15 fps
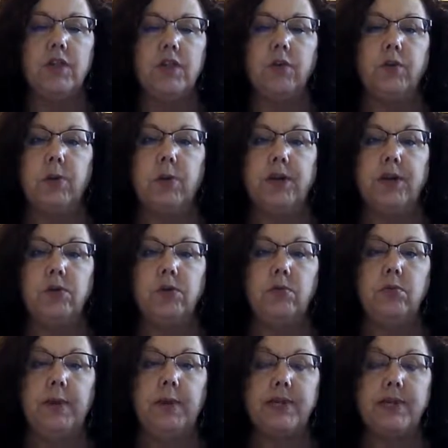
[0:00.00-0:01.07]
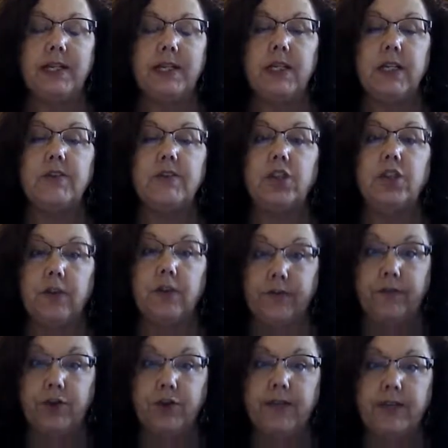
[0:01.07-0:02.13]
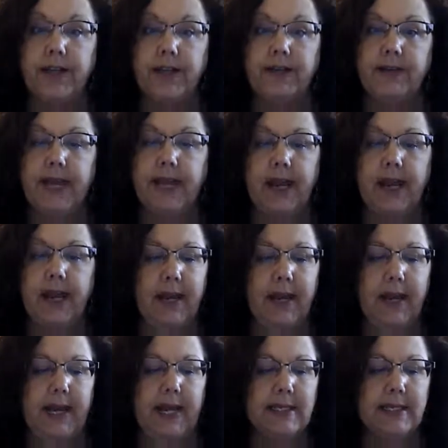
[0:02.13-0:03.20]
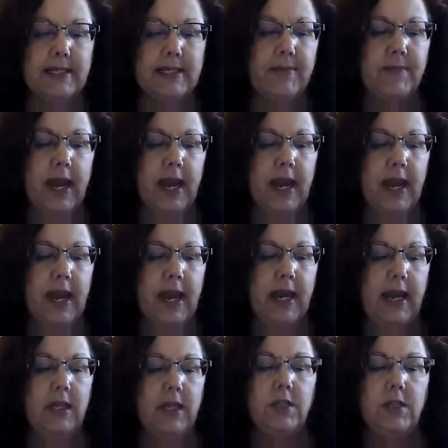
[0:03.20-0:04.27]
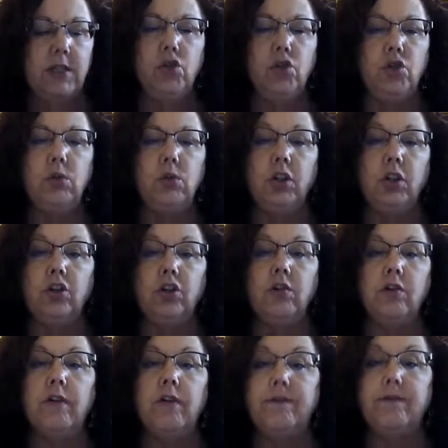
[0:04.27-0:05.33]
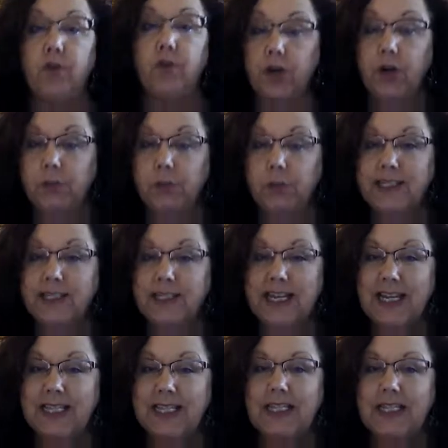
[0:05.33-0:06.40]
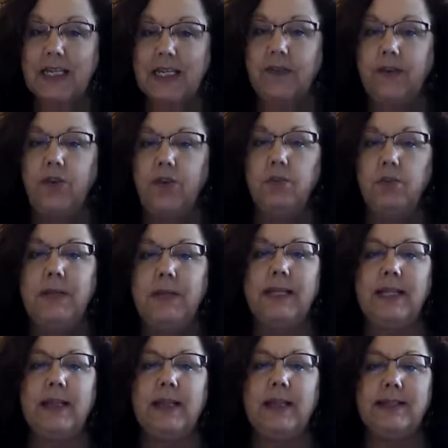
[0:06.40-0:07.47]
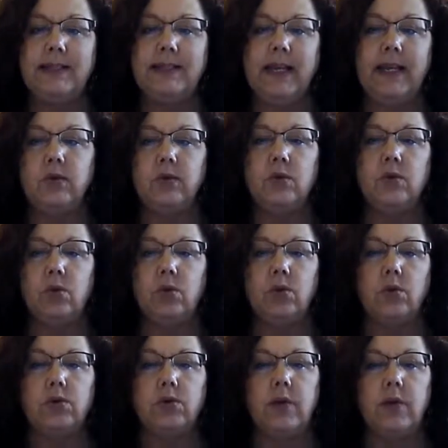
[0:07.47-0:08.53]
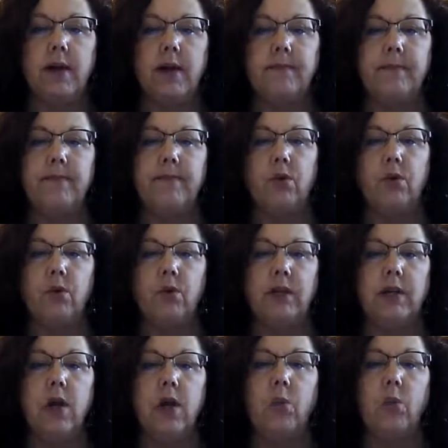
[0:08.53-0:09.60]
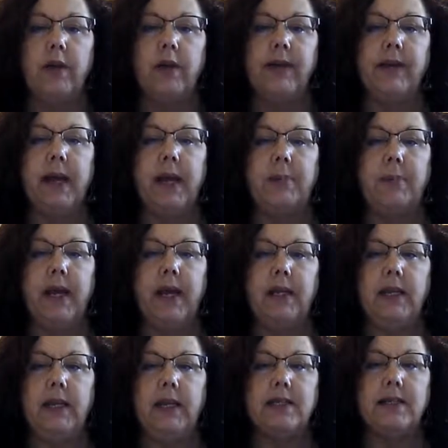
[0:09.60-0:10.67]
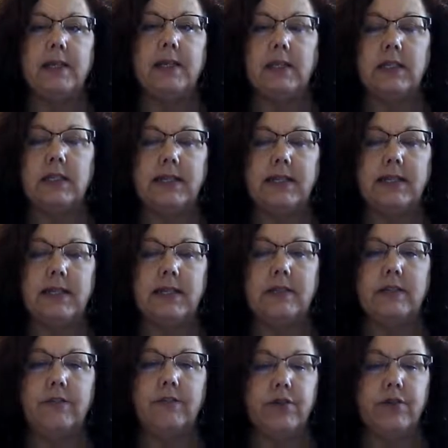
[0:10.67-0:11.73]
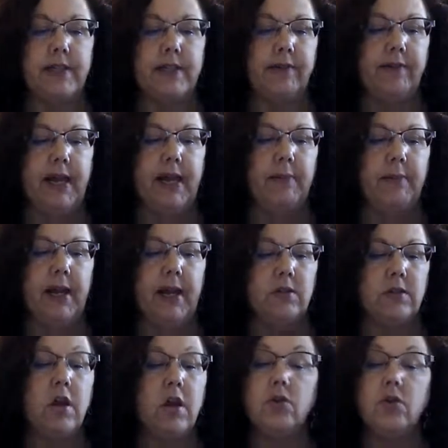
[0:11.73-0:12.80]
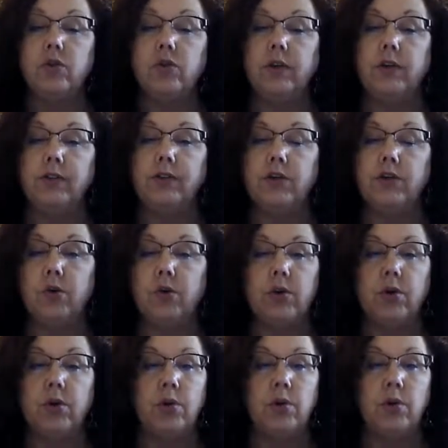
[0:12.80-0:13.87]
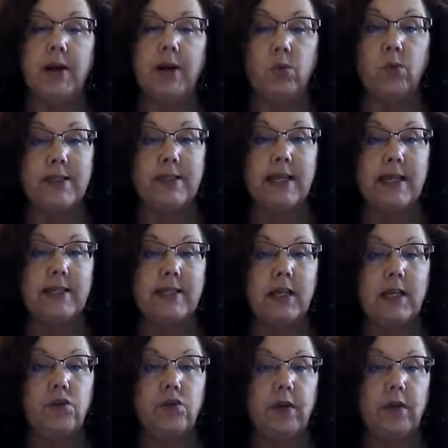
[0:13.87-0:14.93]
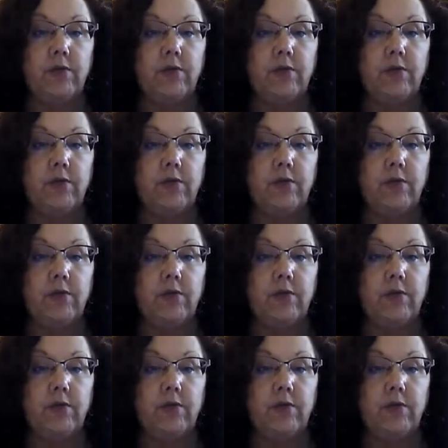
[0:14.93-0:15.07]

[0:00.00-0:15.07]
just for brand new representatives in your first 7 campaigns. And you will earn 40% if you meet the sales goals for whatever campaign it is. And like I said, it's the first 7 campaigns. So your first order, no matter what size it is,